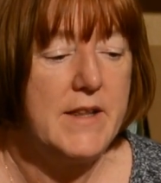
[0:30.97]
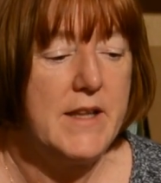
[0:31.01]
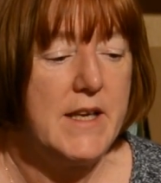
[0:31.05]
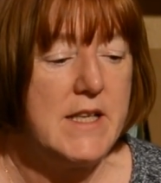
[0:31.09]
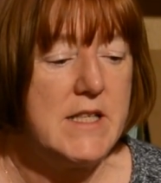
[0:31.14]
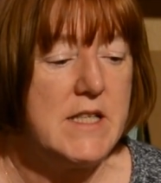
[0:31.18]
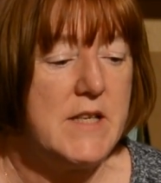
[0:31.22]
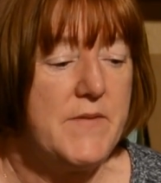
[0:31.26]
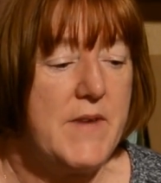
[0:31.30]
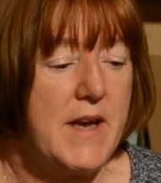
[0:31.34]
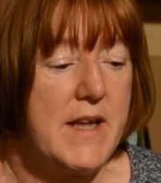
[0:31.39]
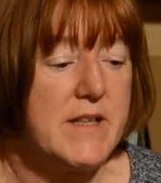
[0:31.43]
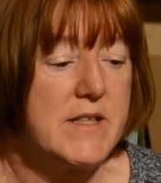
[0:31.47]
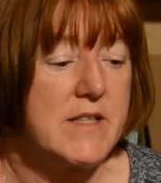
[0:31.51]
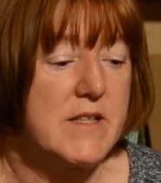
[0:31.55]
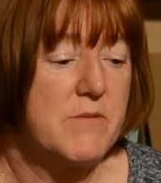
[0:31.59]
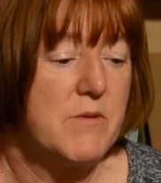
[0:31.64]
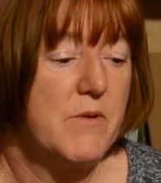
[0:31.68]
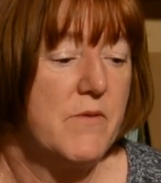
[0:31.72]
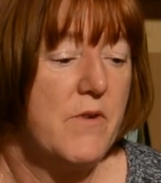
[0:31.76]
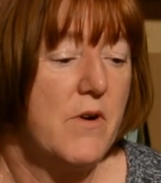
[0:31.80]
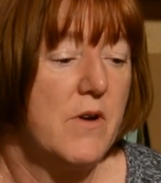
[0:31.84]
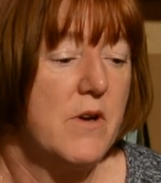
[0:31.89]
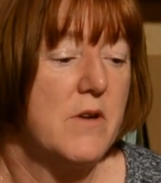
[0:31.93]
These
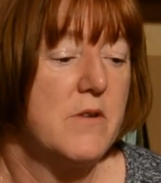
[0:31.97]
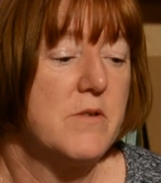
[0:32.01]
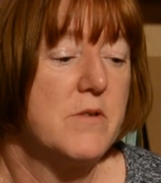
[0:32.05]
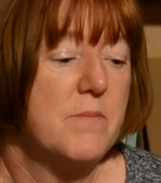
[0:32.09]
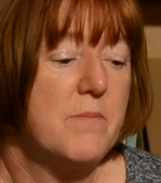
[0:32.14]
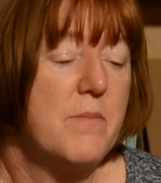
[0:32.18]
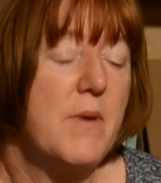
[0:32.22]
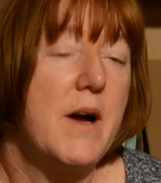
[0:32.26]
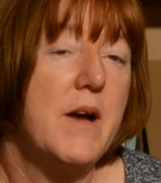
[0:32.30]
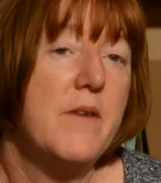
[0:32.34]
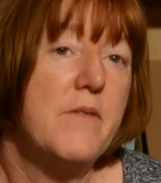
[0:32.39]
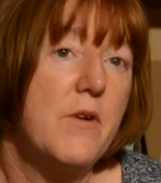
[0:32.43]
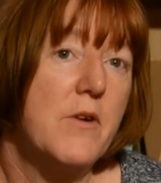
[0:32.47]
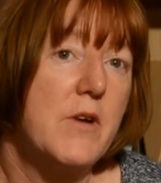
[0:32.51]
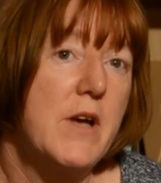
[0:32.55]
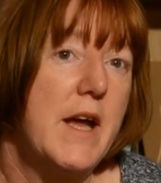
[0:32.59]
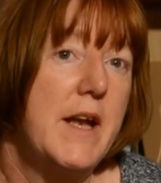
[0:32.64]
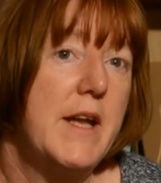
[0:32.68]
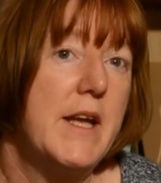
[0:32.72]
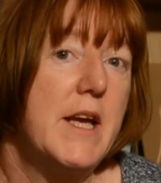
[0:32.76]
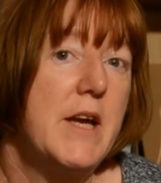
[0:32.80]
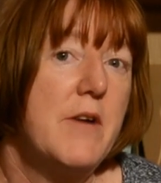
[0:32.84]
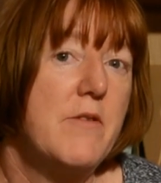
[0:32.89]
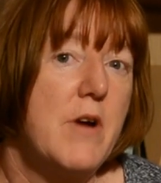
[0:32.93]
events were followed by
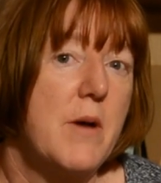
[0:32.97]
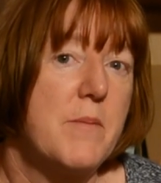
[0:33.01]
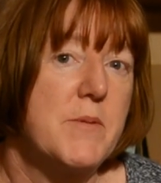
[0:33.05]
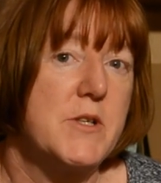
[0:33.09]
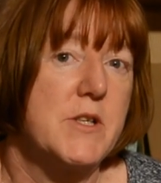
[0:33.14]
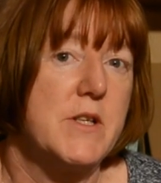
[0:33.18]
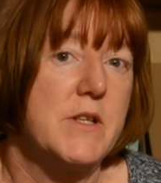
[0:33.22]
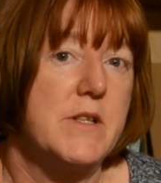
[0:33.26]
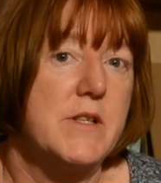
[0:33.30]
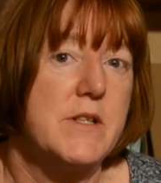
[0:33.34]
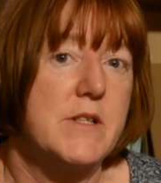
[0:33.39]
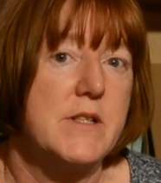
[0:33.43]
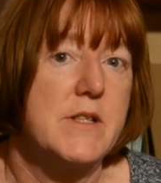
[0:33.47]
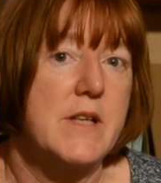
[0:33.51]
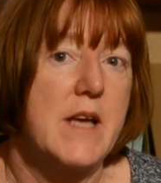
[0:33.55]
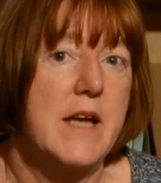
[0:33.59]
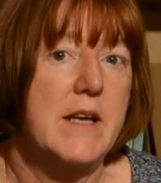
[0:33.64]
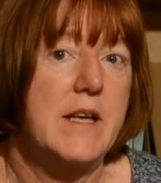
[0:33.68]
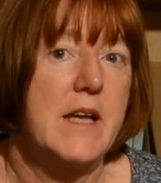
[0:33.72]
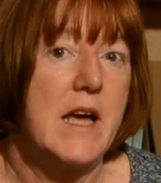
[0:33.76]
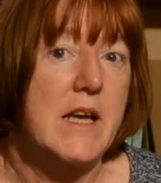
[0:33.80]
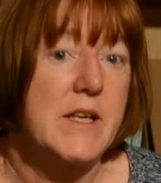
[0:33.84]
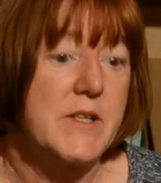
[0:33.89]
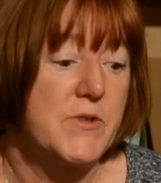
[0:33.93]
volcanic eruptions
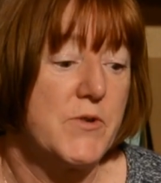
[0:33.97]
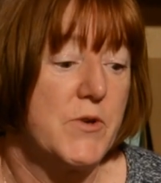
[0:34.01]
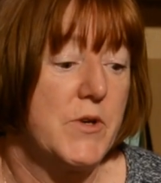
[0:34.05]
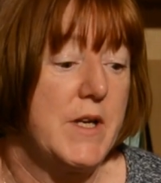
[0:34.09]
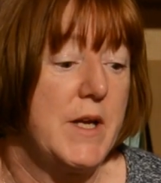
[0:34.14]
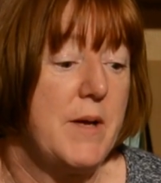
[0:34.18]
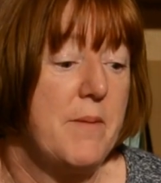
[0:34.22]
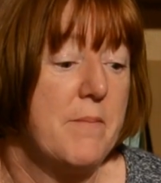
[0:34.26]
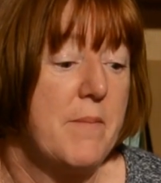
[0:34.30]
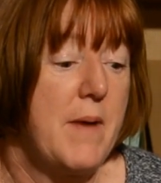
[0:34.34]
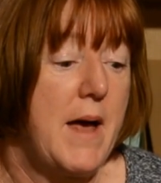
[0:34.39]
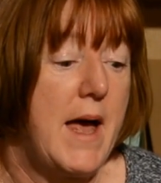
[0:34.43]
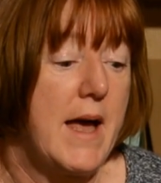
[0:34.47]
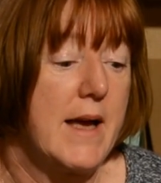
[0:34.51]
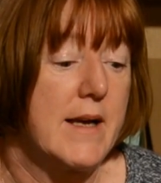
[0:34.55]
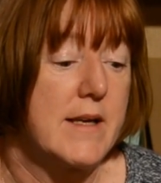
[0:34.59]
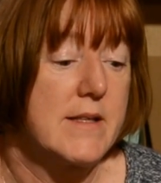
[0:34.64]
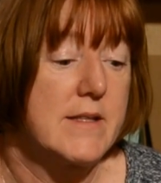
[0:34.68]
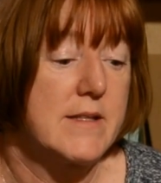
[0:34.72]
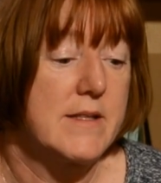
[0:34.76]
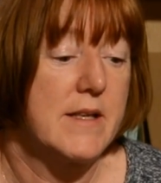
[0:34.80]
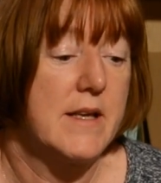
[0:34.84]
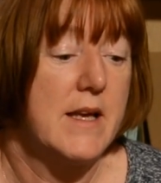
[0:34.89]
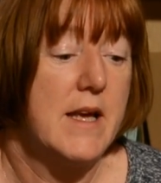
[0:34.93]
and asteroid
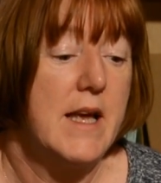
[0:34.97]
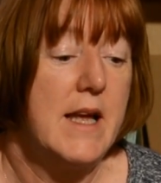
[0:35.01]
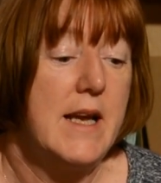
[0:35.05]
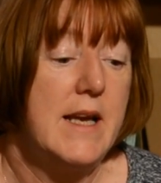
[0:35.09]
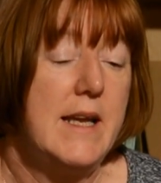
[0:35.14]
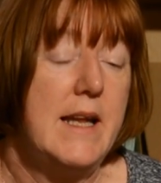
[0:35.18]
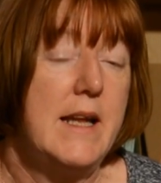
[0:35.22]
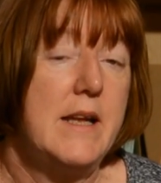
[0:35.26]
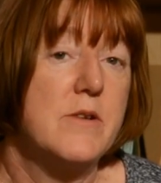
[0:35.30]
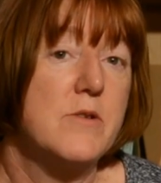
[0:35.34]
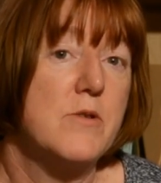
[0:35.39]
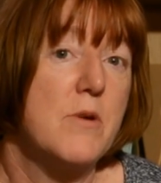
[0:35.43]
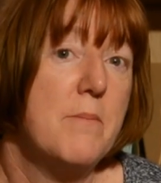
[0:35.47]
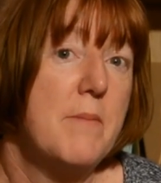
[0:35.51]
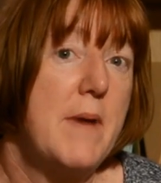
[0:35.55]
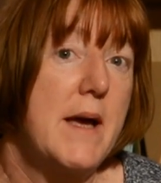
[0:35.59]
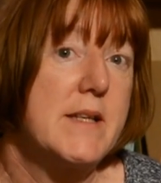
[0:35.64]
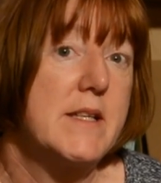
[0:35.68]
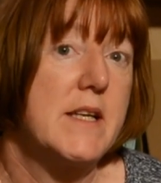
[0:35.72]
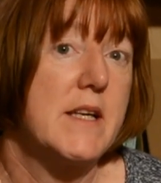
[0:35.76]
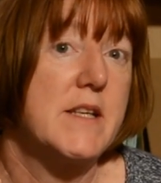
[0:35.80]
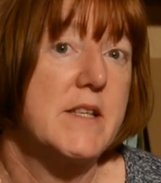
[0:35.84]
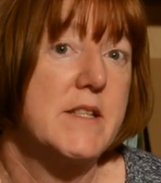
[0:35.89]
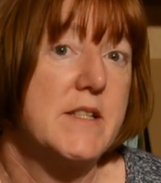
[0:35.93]
impacts, leading to a
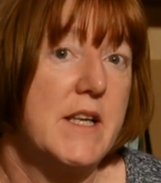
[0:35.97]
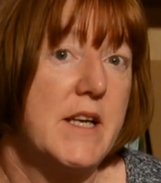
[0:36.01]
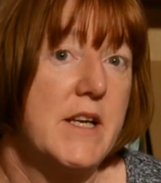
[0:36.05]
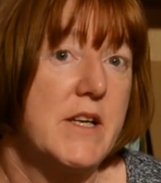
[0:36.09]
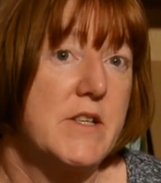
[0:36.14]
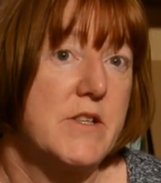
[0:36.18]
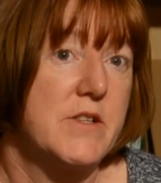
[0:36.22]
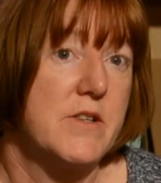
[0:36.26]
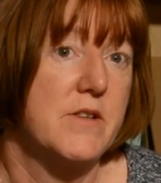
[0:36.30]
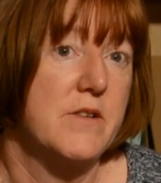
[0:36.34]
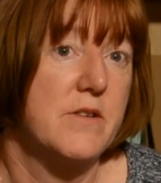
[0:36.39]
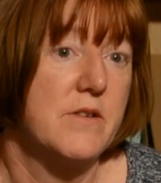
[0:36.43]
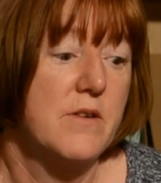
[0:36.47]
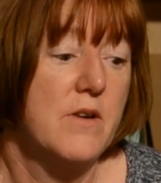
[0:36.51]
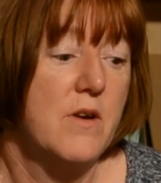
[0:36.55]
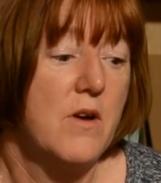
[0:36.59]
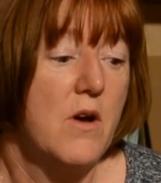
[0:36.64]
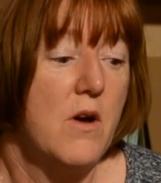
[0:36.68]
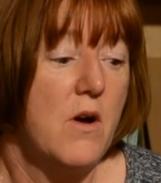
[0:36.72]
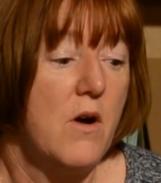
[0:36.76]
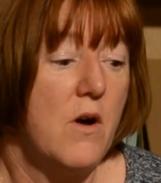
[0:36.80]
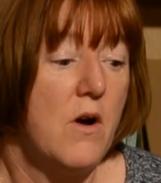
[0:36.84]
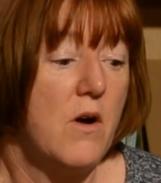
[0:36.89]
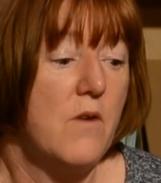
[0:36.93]
mass extinction
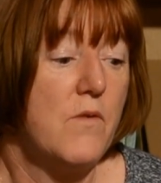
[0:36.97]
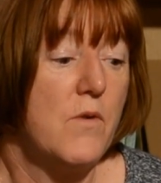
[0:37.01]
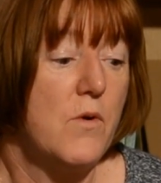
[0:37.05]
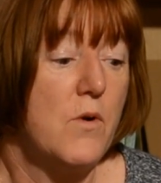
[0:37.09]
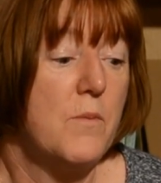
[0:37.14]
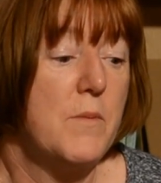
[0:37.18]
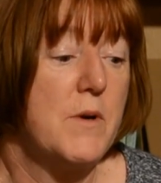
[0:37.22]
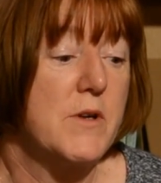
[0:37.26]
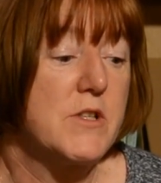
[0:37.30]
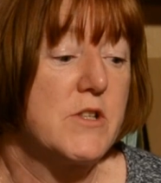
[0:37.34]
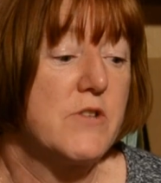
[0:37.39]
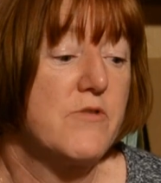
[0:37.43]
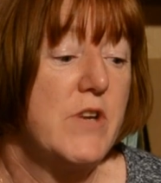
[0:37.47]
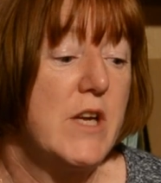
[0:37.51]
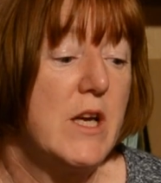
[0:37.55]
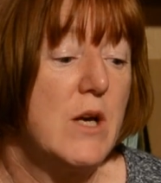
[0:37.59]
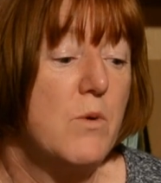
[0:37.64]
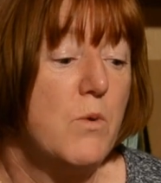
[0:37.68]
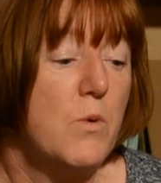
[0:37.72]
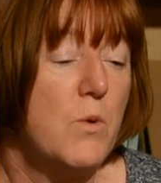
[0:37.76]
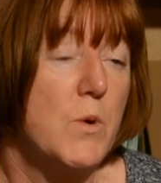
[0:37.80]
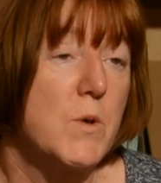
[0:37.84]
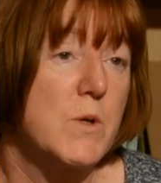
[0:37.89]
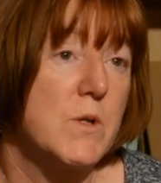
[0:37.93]
of almost
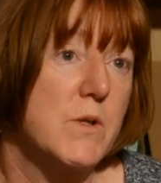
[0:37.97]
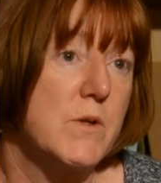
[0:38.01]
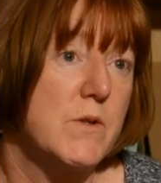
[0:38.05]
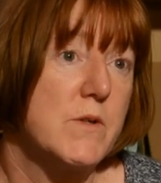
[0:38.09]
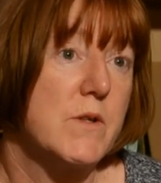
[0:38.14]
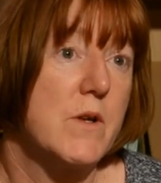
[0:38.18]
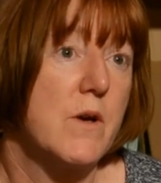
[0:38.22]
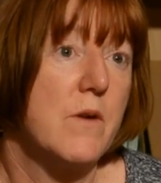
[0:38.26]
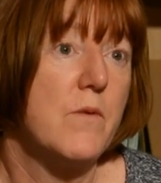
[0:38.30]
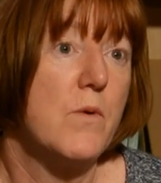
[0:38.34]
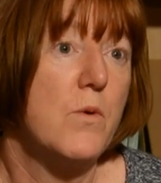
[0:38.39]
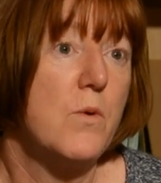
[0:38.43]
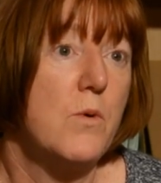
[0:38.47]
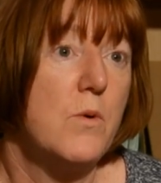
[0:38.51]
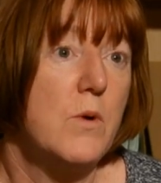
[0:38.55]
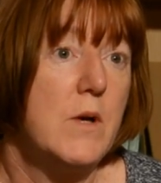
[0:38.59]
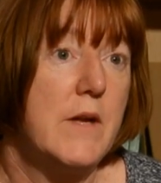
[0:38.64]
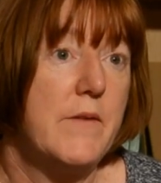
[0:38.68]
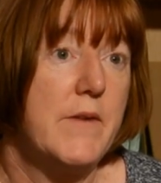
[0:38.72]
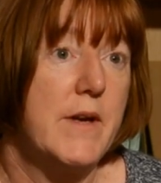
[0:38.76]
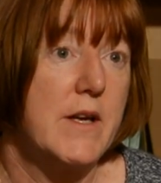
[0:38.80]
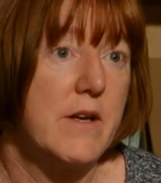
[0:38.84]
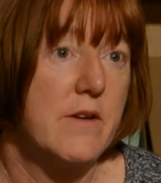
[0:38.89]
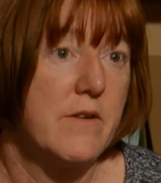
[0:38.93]
3/4 of
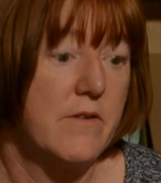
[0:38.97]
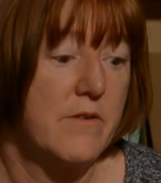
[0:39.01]
all living